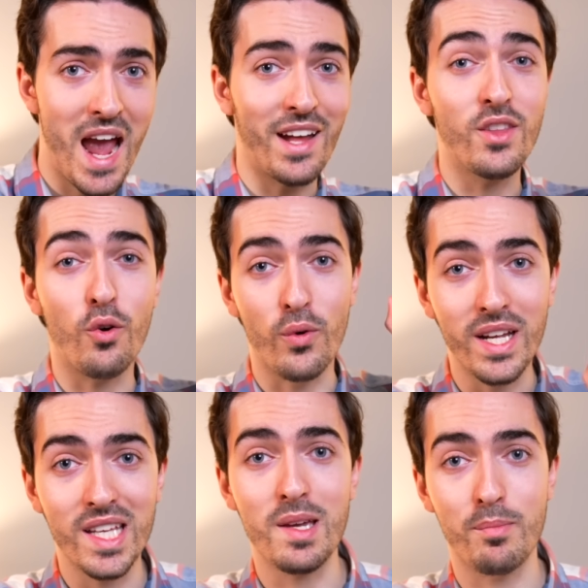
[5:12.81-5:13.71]
And the
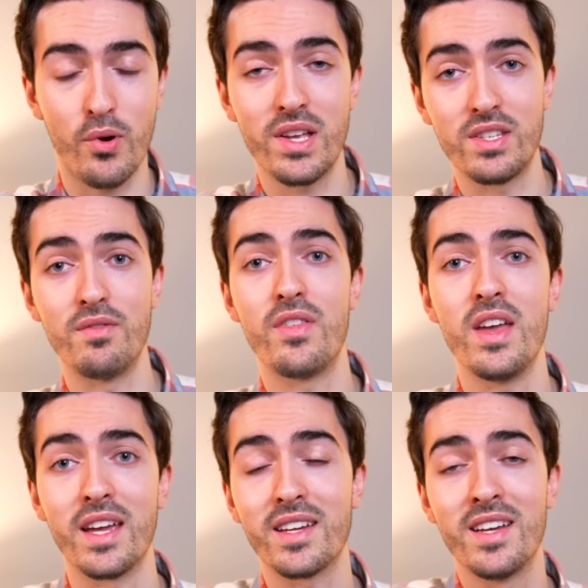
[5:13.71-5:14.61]
really impressive
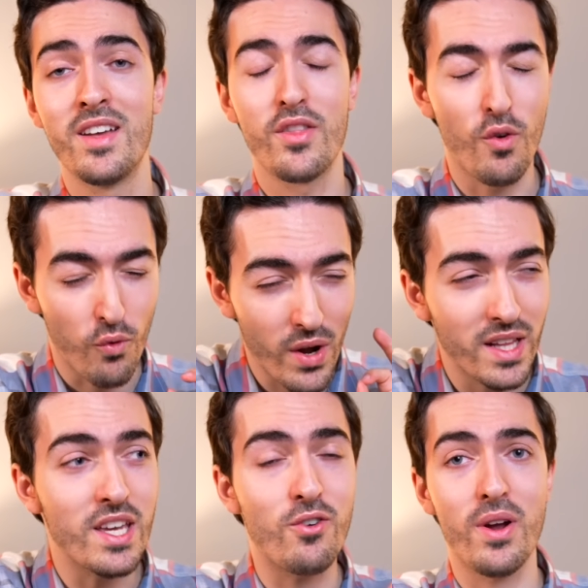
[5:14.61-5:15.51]
thing, the
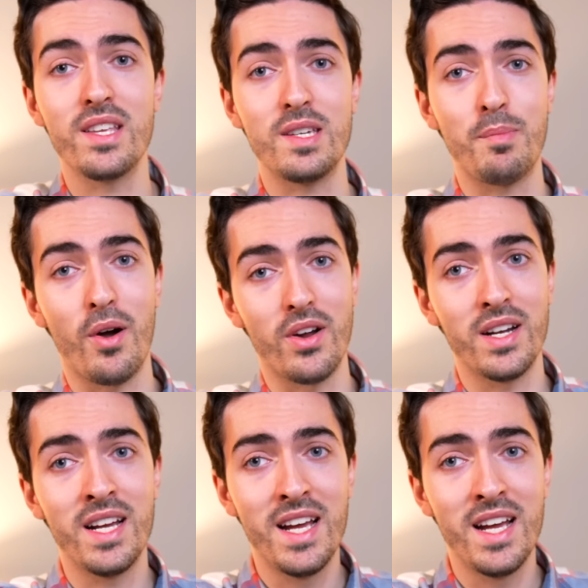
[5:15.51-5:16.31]
really crazy part,